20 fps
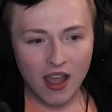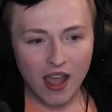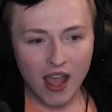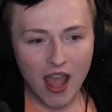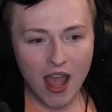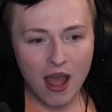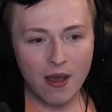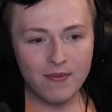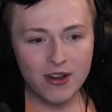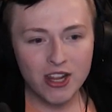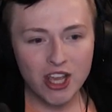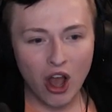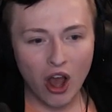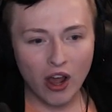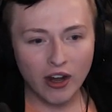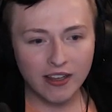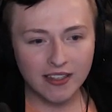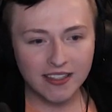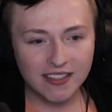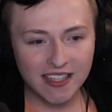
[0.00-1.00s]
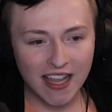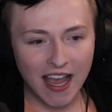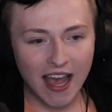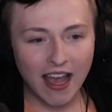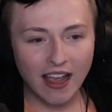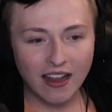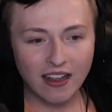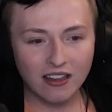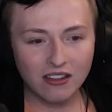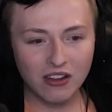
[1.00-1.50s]
Amniotic
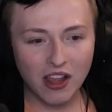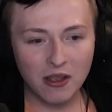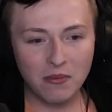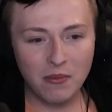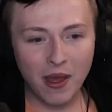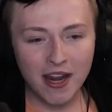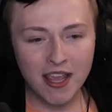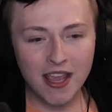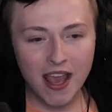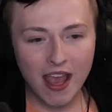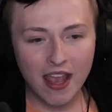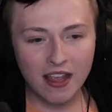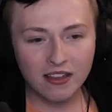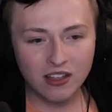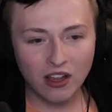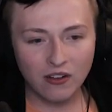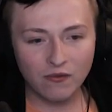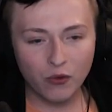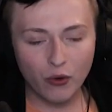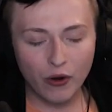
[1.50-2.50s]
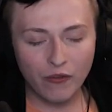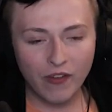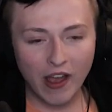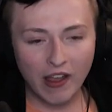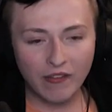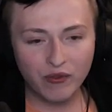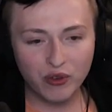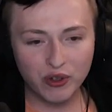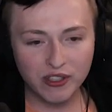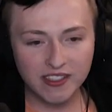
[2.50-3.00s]
sac. Like many eggs on
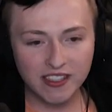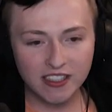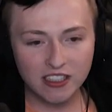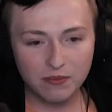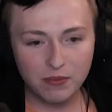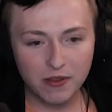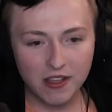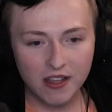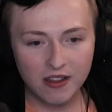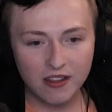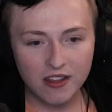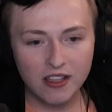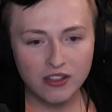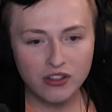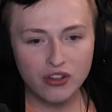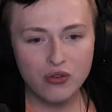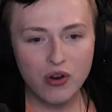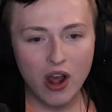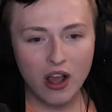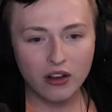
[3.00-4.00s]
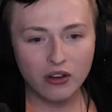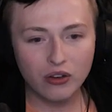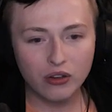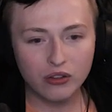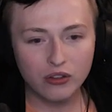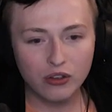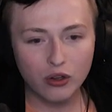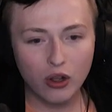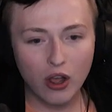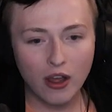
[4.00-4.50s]
4546b, these do not
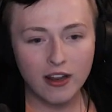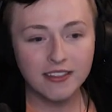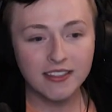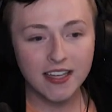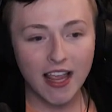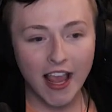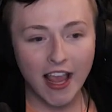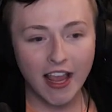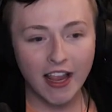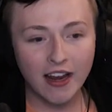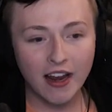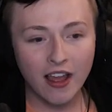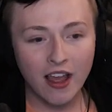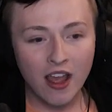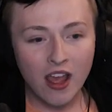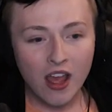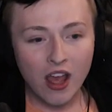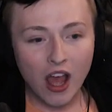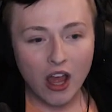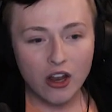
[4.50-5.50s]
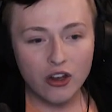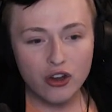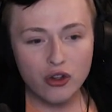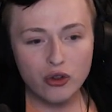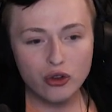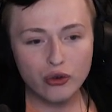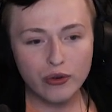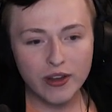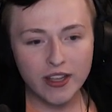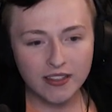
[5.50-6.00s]
contain a
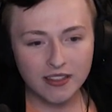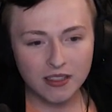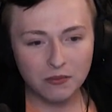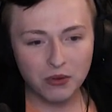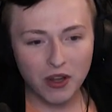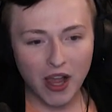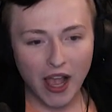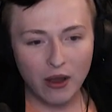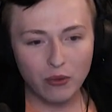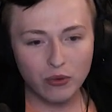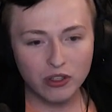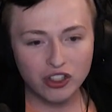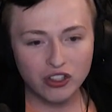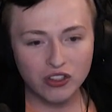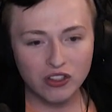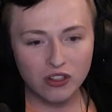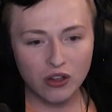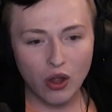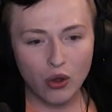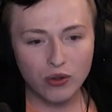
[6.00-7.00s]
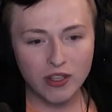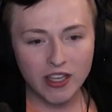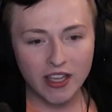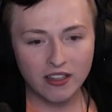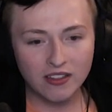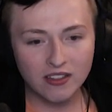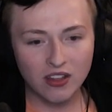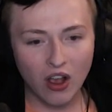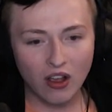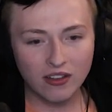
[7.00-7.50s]
nutrient supply which is slowly
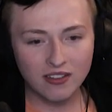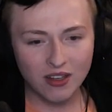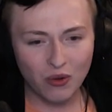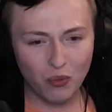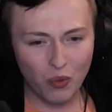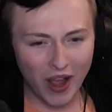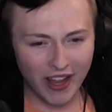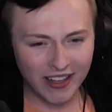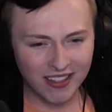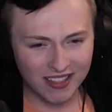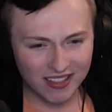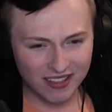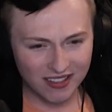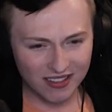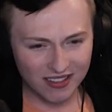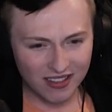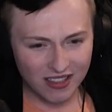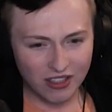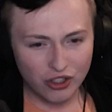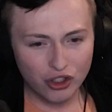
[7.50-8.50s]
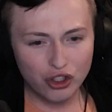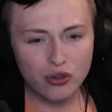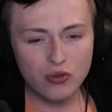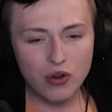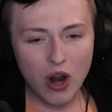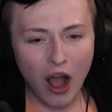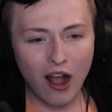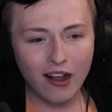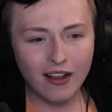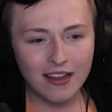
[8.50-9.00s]
exhausted. What? Do
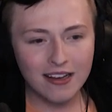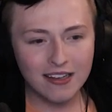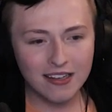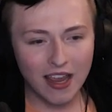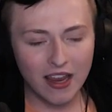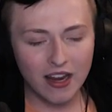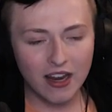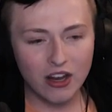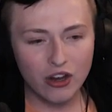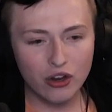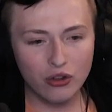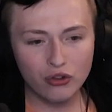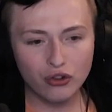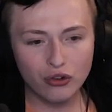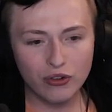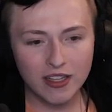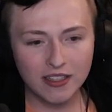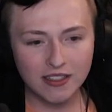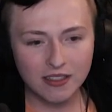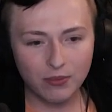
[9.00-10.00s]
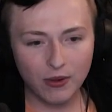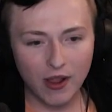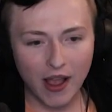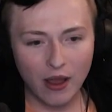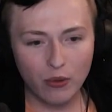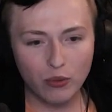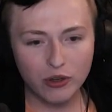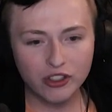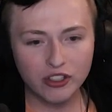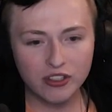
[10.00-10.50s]
not contain a nutrient
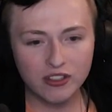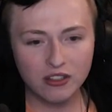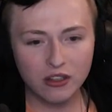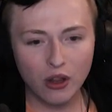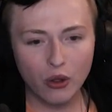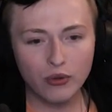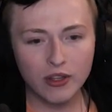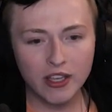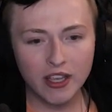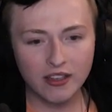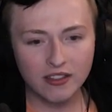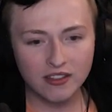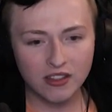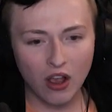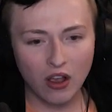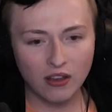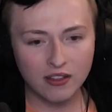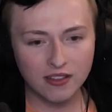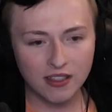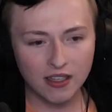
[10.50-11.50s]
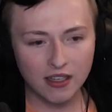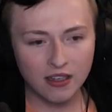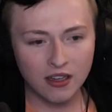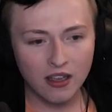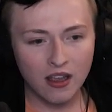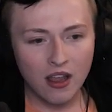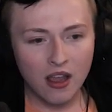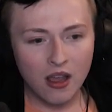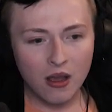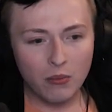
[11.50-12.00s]
supply which is slowly exhausted
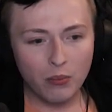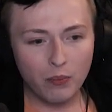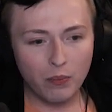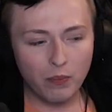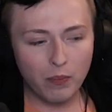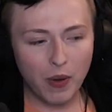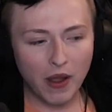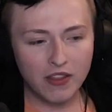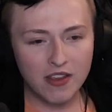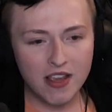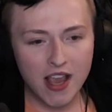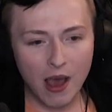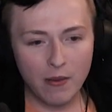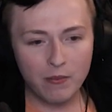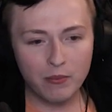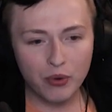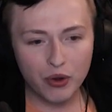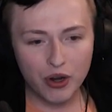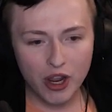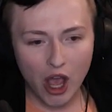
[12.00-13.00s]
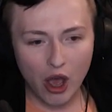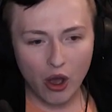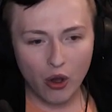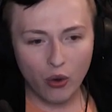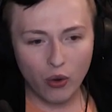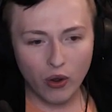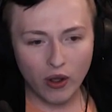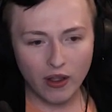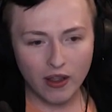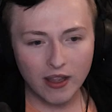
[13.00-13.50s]
by the
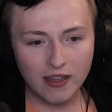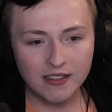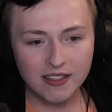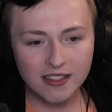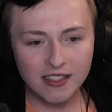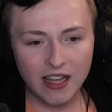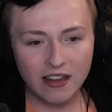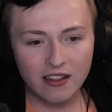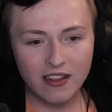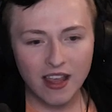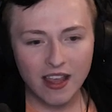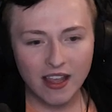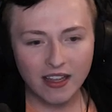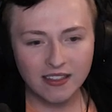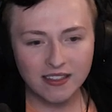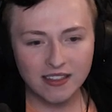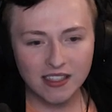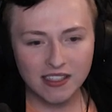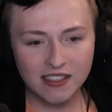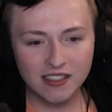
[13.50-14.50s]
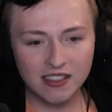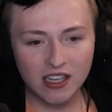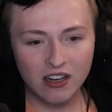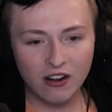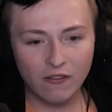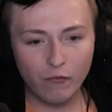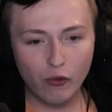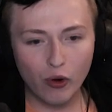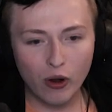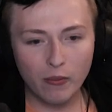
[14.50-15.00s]
embryo. Instead, they exist in
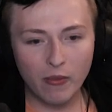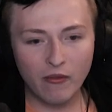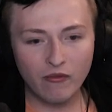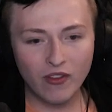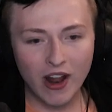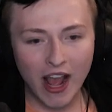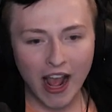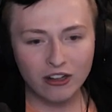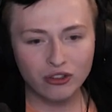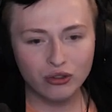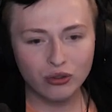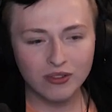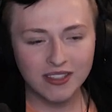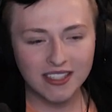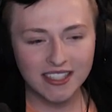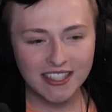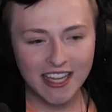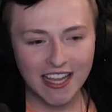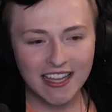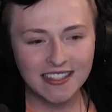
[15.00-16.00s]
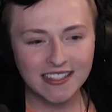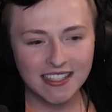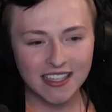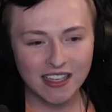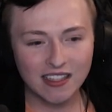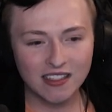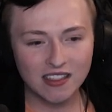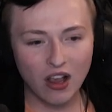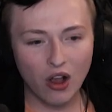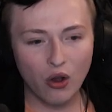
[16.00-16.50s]
a form of natural
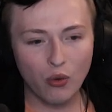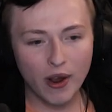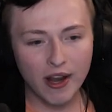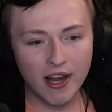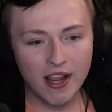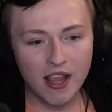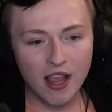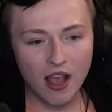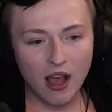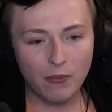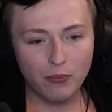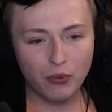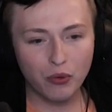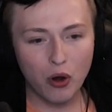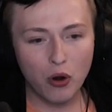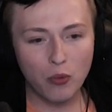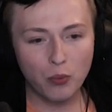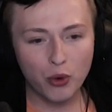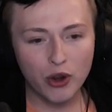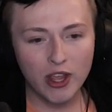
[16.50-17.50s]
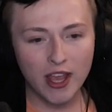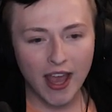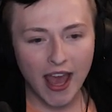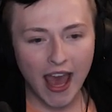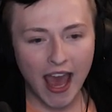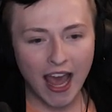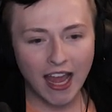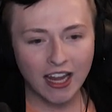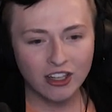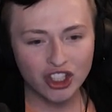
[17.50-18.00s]
stasis, awaiting appropriate
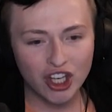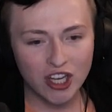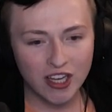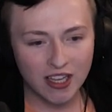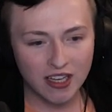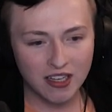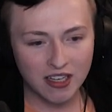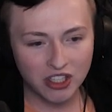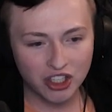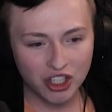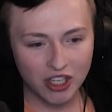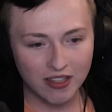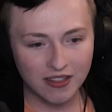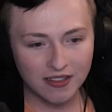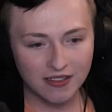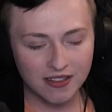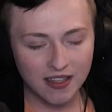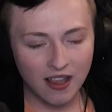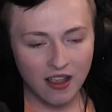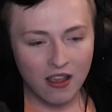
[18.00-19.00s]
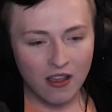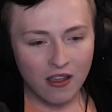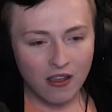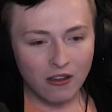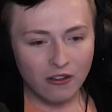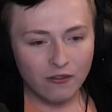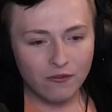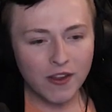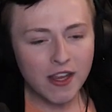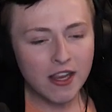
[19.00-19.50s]
hatching conditions.
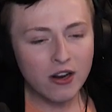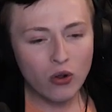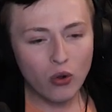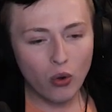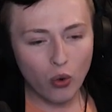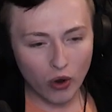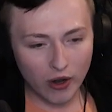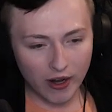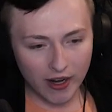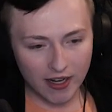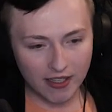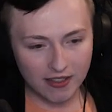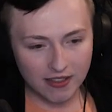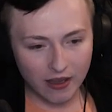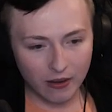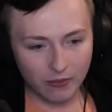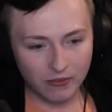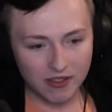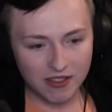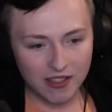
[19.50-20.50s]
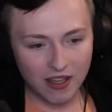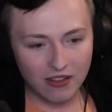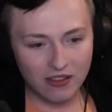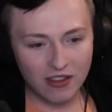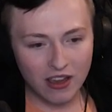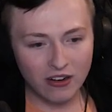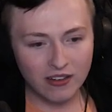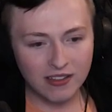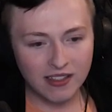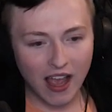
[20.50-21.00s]
Fetal organisms.
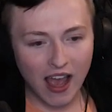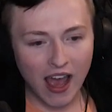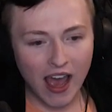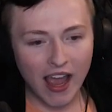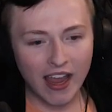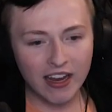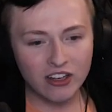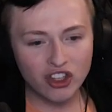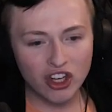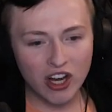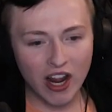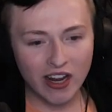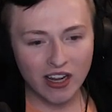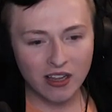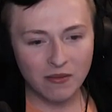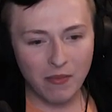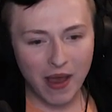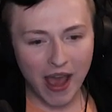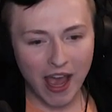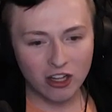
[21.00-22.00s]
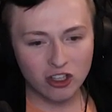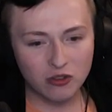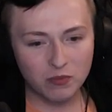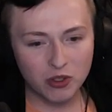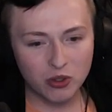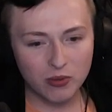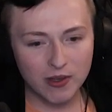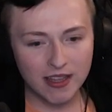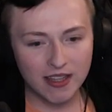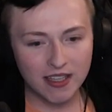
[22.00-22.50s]
There is a high genetic match
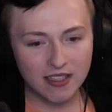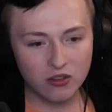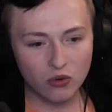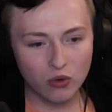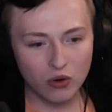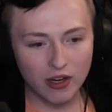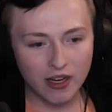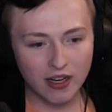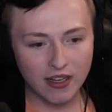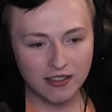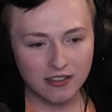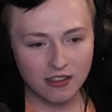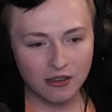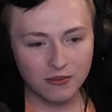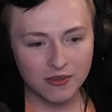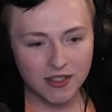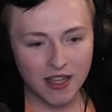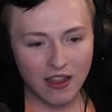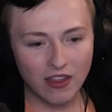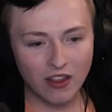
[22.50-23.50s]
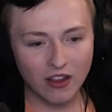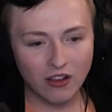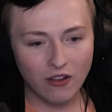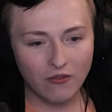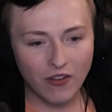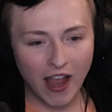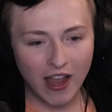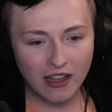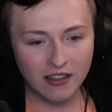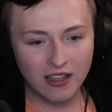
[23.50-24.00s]
between these organisms and the
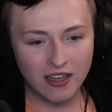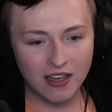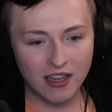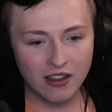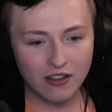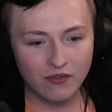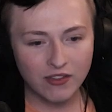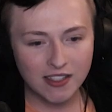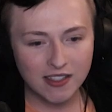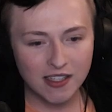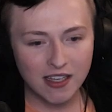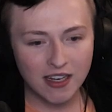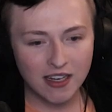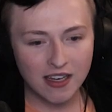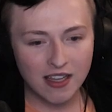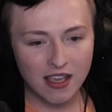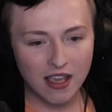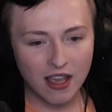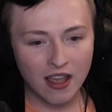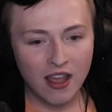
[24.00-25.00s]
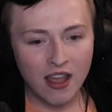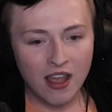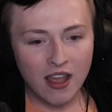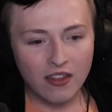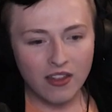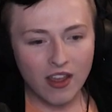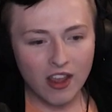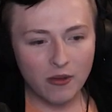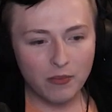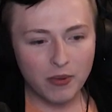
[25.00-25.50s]
Leviathan in the vicinity.
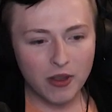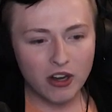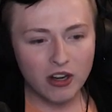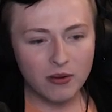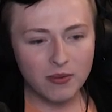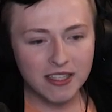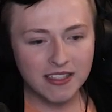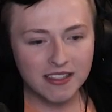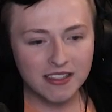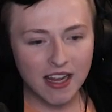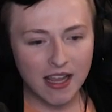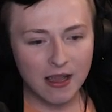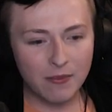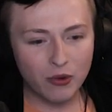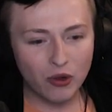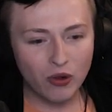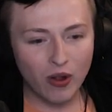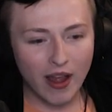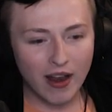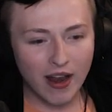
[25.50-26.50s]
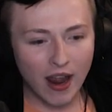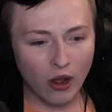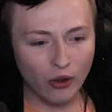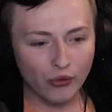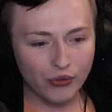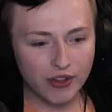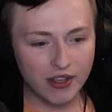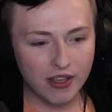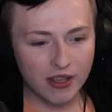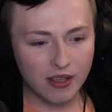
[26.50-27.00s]
They appear to be stable and
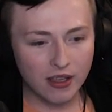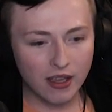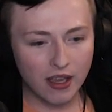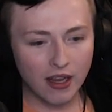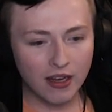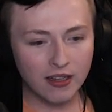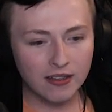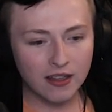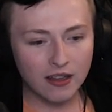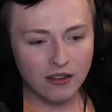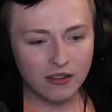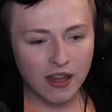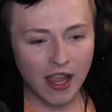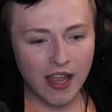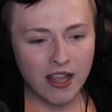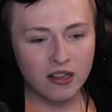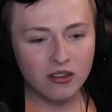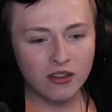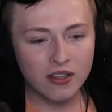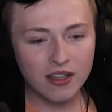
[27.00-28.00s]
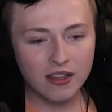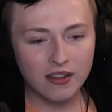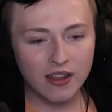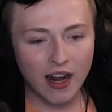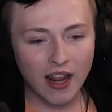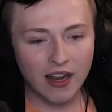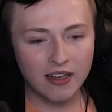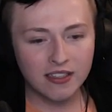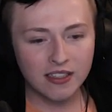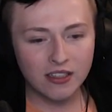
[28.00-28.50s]
healthy. It is likely
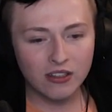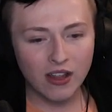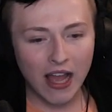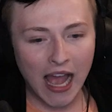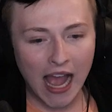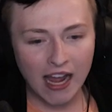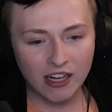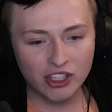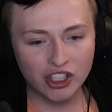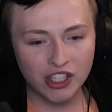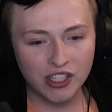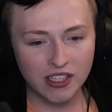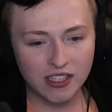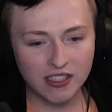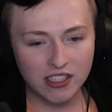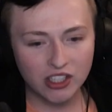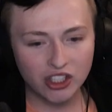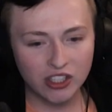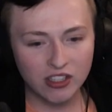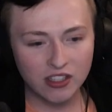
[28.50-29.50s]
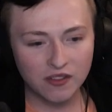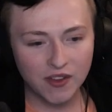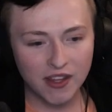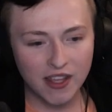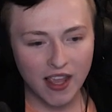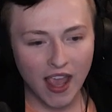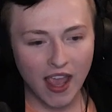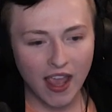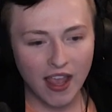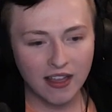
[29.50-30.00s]
that ideal hatching conditions for
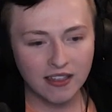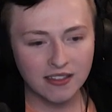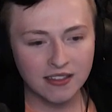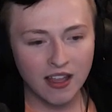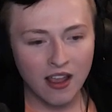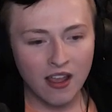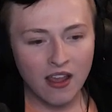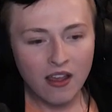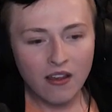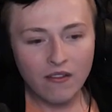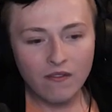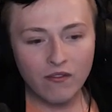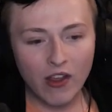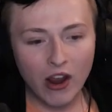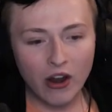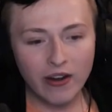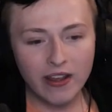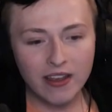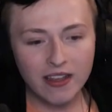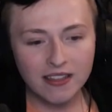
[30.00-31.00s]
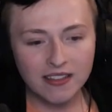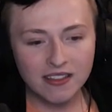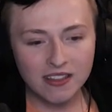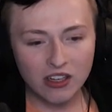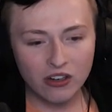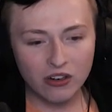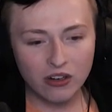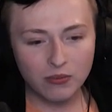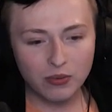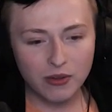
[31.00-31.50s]
the eggs vary
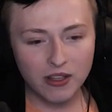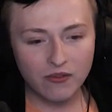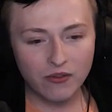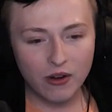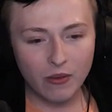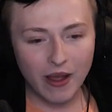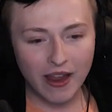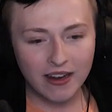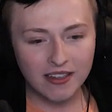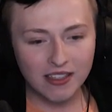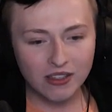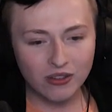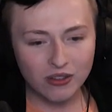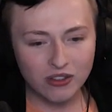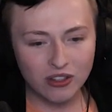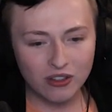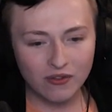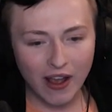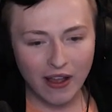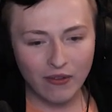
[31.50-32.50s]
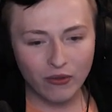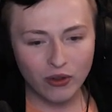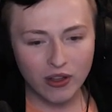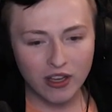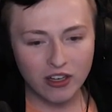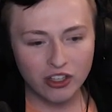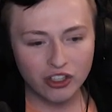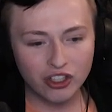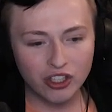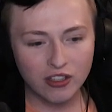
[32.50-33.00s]
considerably from ideal survival
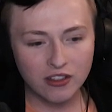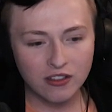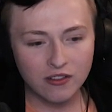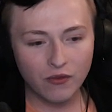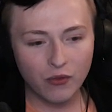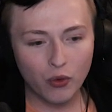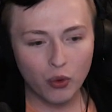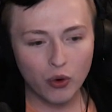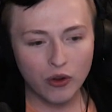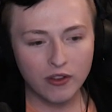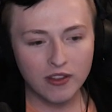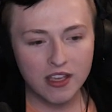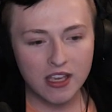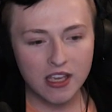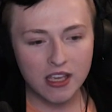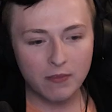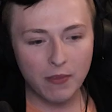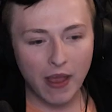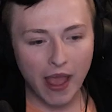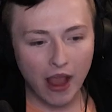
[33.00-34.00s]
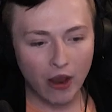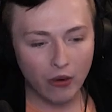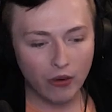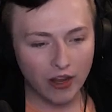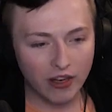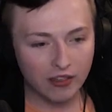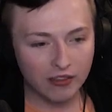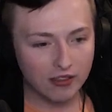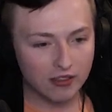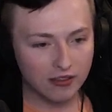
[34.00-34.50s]
conditions for the
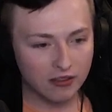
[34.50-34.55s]
parent.